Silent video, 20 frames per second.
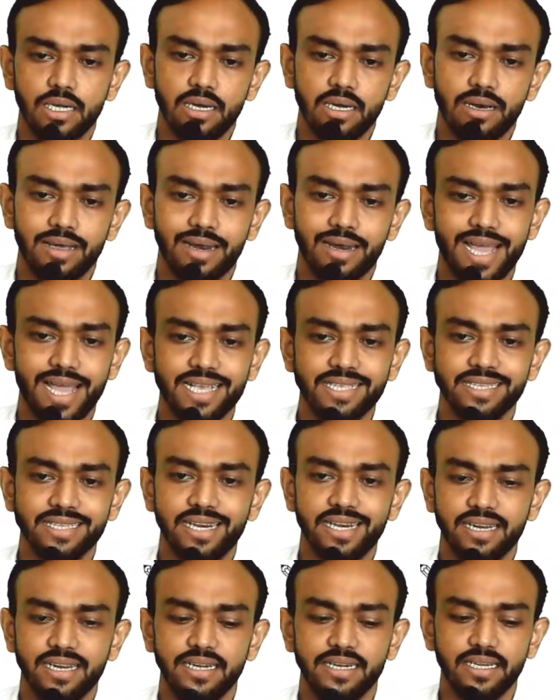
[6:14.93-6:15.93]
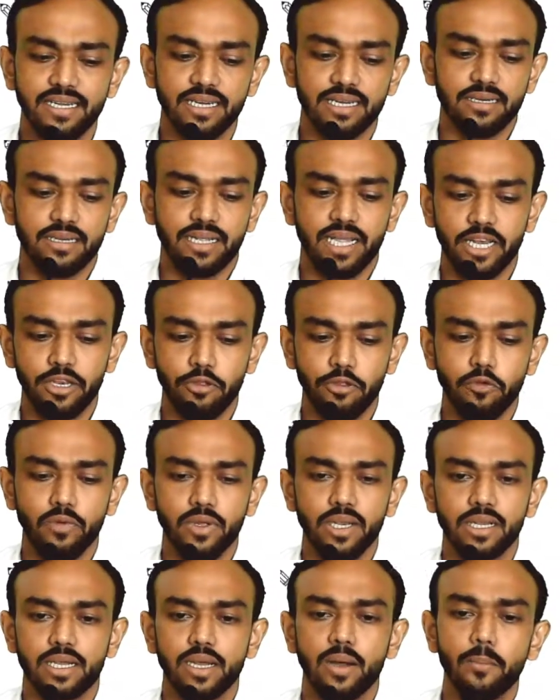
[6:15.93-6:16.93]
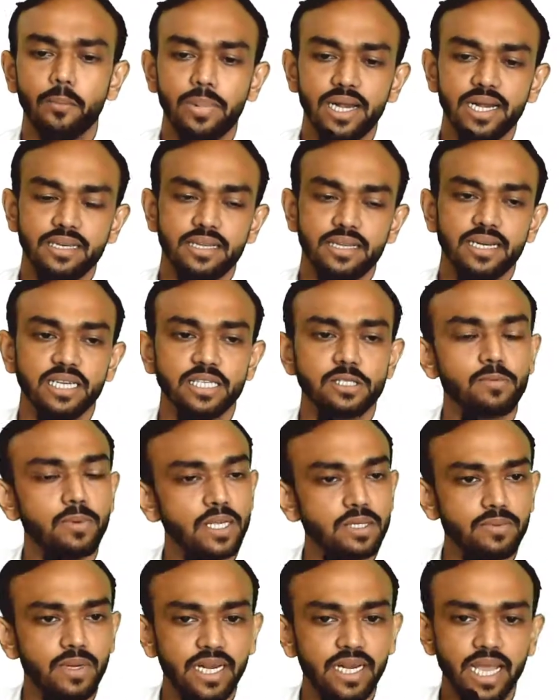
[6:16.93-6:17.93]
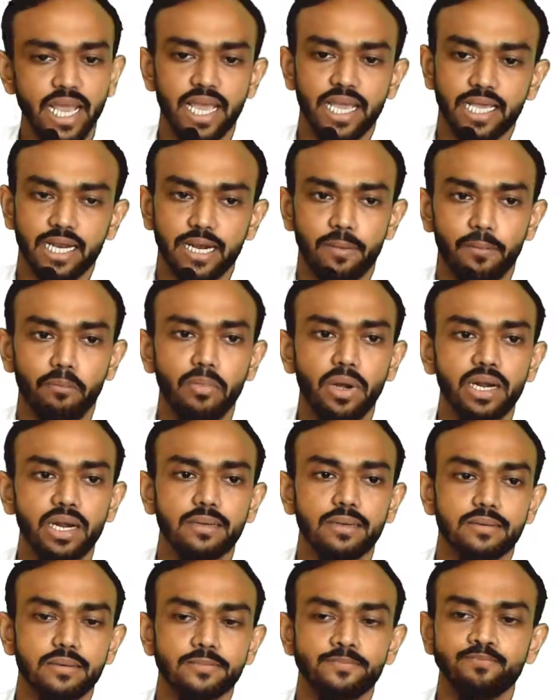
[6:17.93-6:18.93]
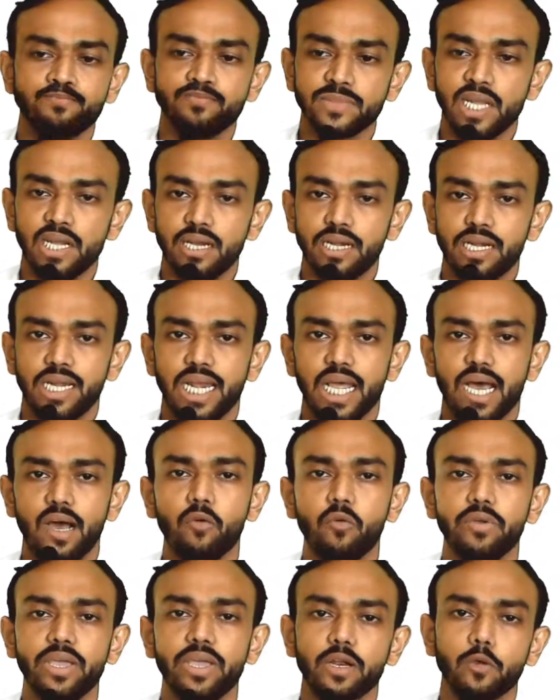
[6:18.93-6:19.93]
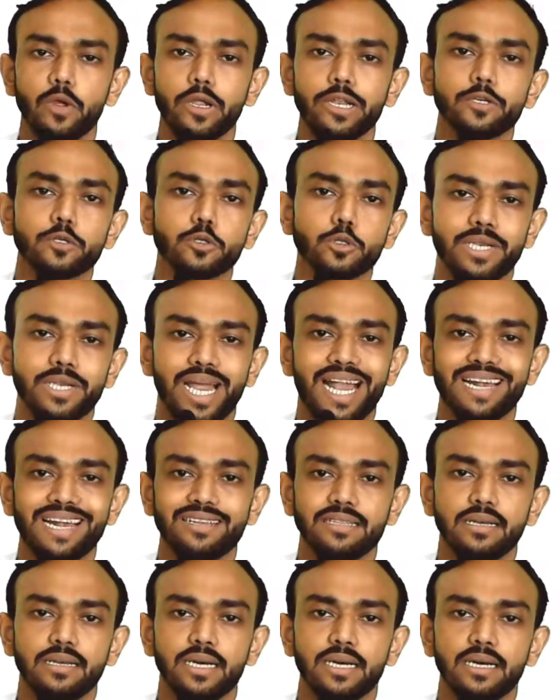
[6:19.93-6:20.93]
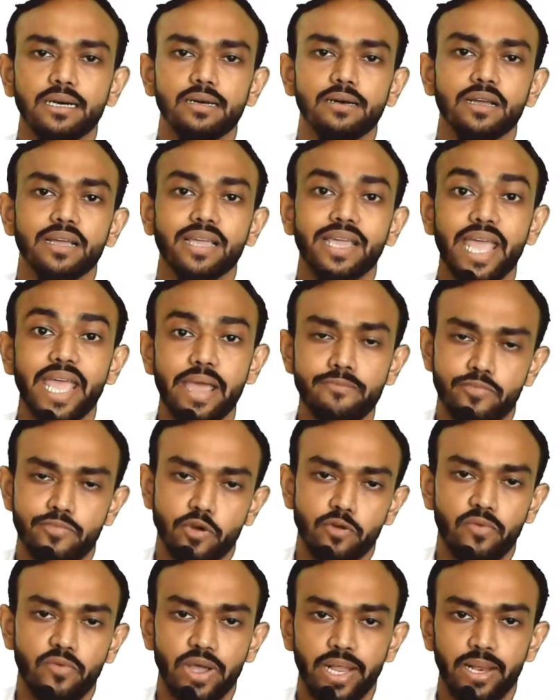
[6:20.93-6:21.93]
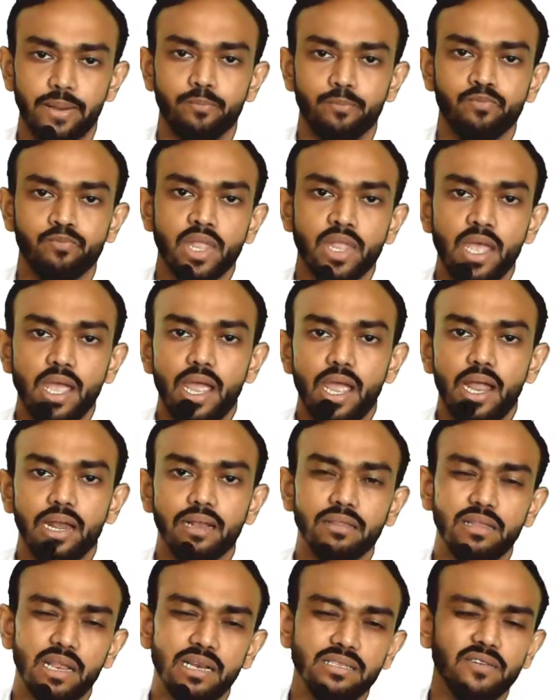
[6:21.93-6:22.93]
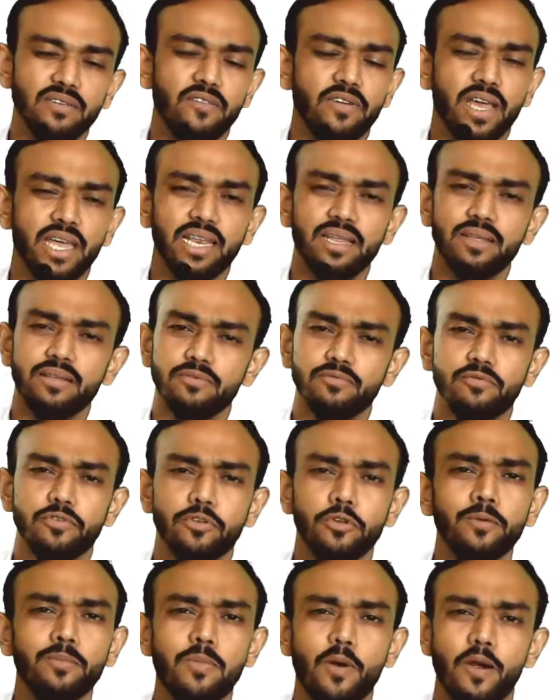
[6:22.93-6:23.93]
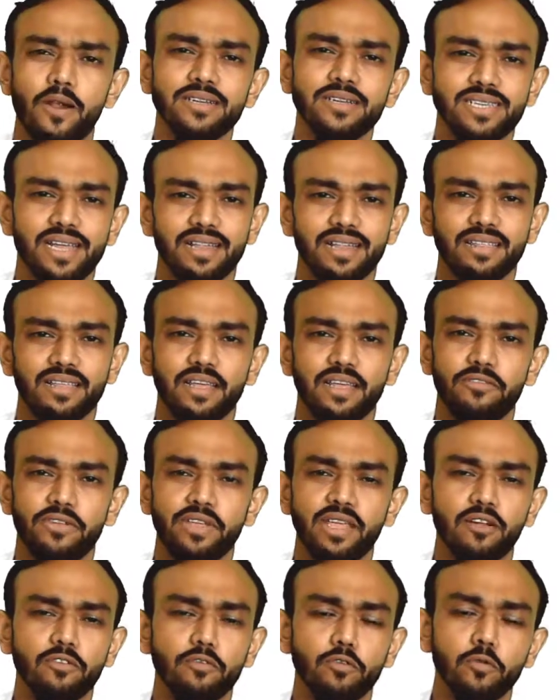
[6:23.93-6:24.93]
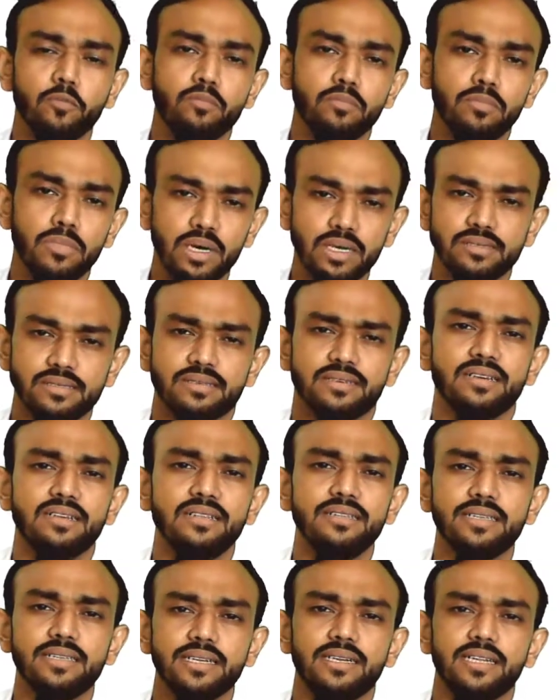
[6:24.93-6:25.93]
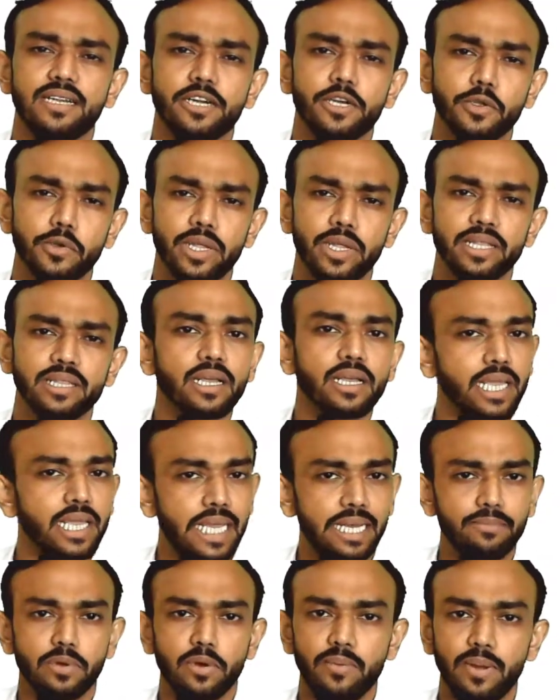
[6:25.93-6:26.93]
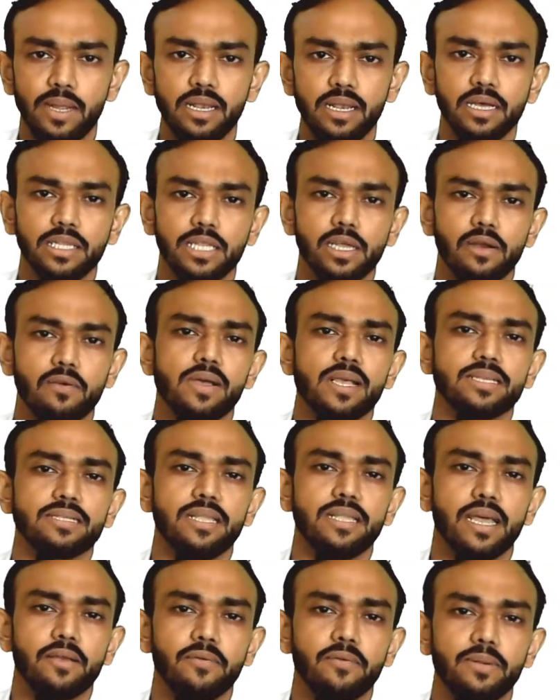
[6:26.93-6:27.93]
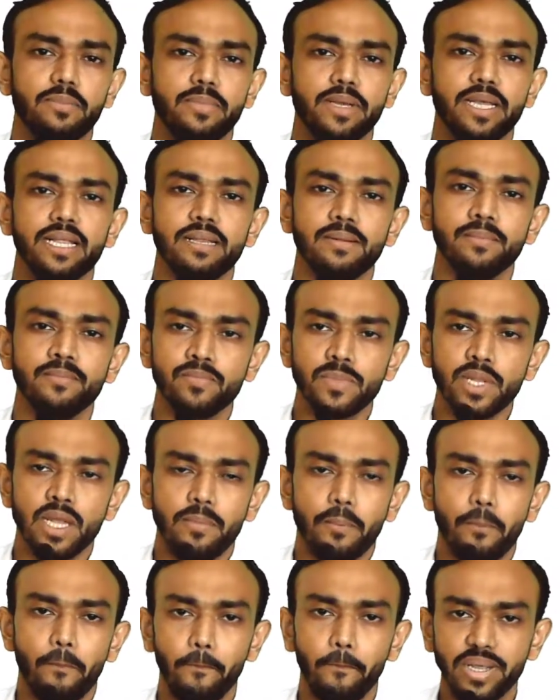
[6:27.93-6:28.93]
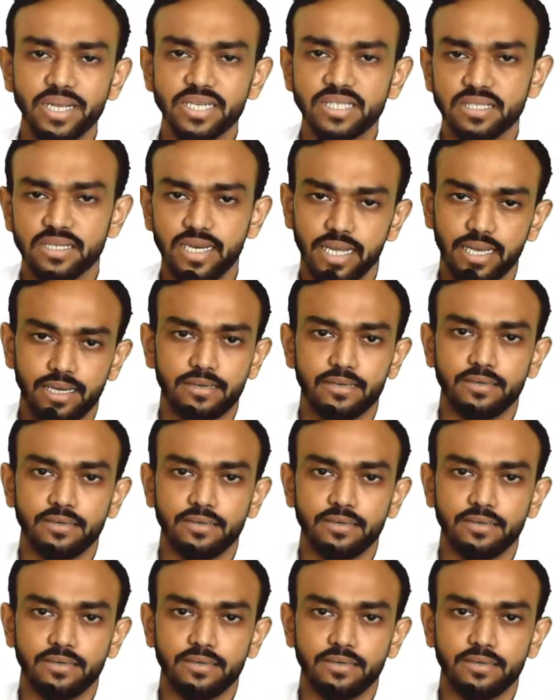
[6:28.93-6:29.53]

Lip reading: rise and return, and you will complete the displacement diagram. But now we are going to start the cam profile. And there is a very few points are there we have to must consider during the cam profile, otherwise there will be mistake